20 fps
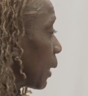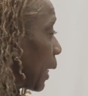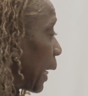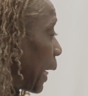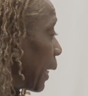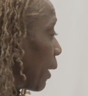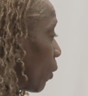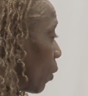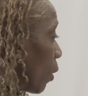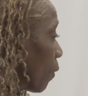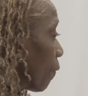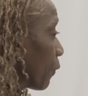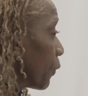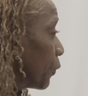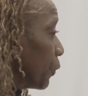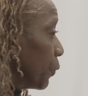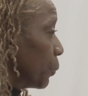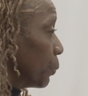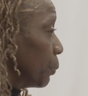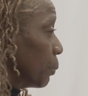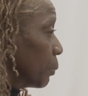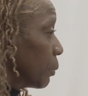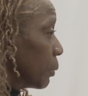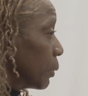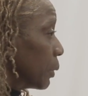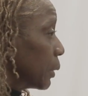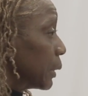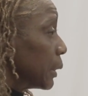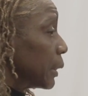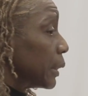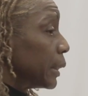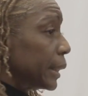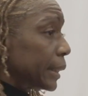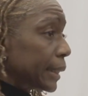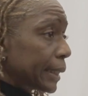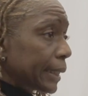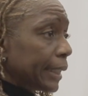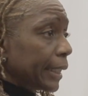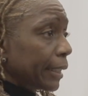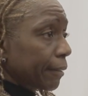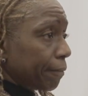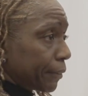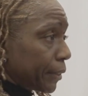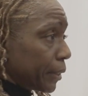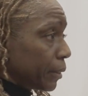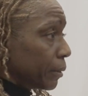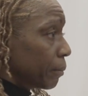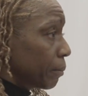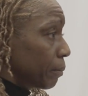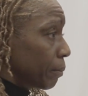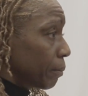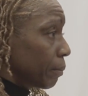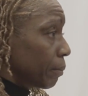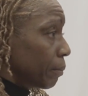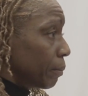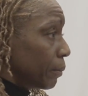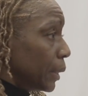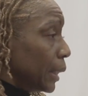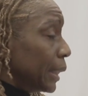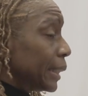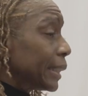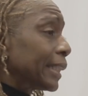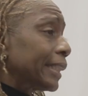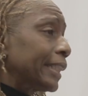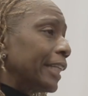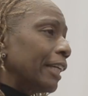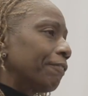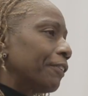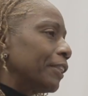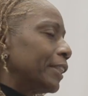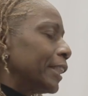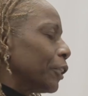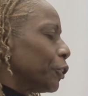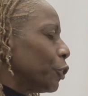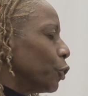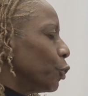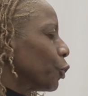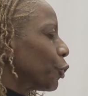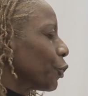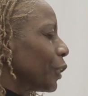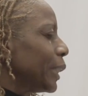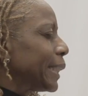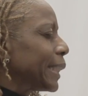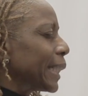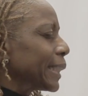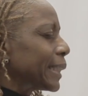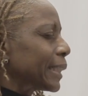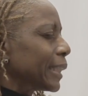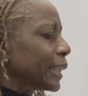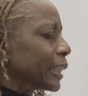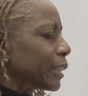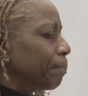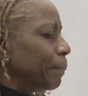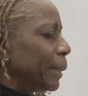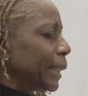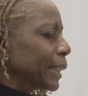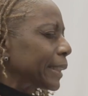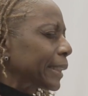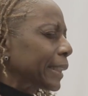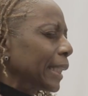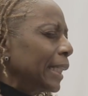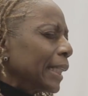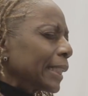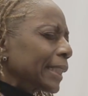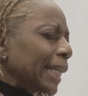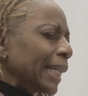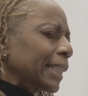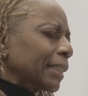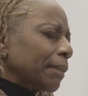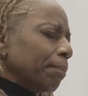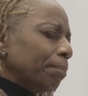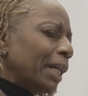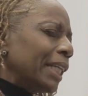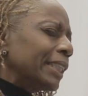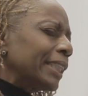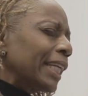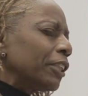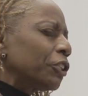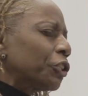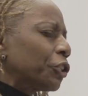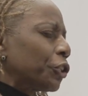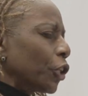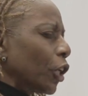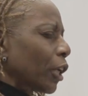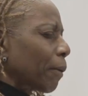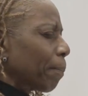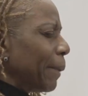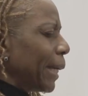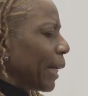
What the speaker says: I offer you this gift. The gift that usually gets dismissed, like Monday's junk